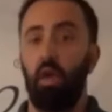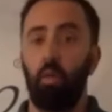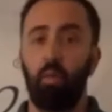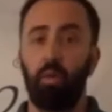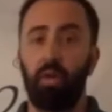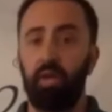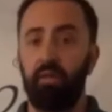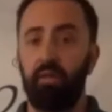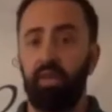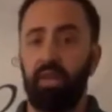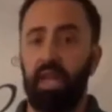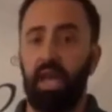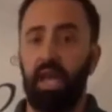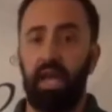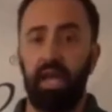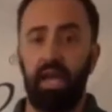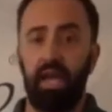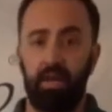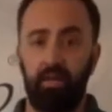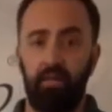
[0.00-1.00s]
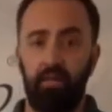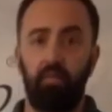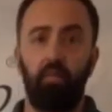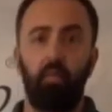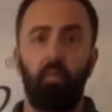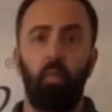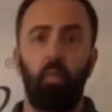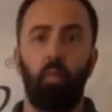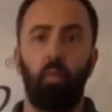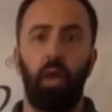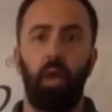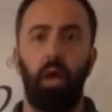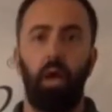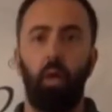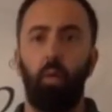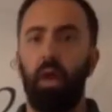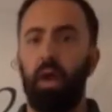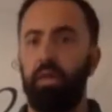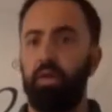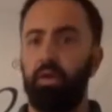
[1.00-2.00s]
We'll give it that kind
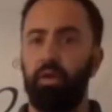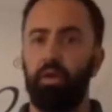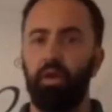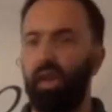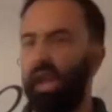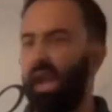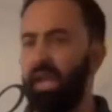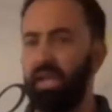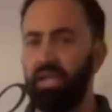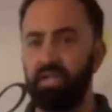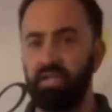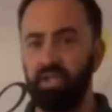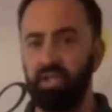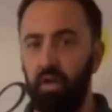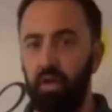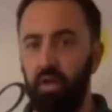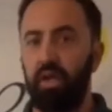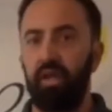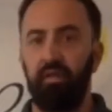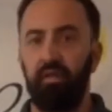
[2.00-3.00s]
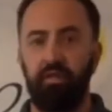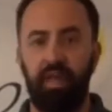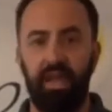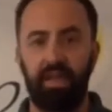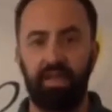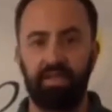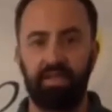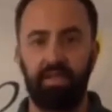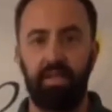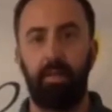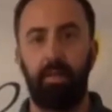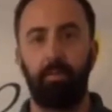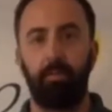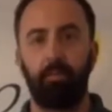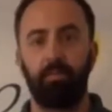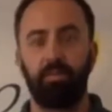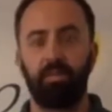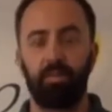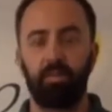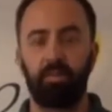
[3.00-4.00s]
of weathered or aged look if that's
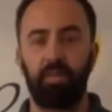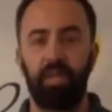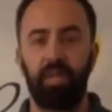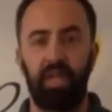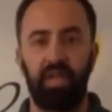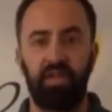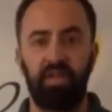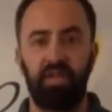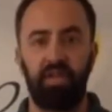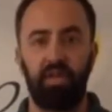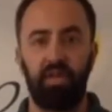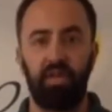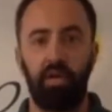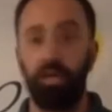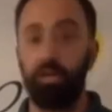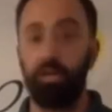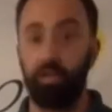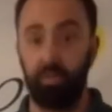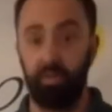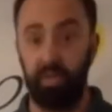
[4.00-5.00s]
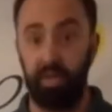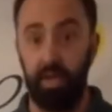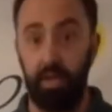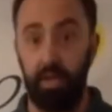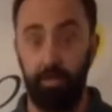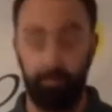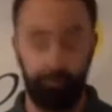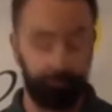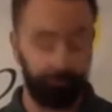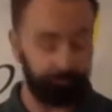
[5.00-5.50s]
something that you're interested in.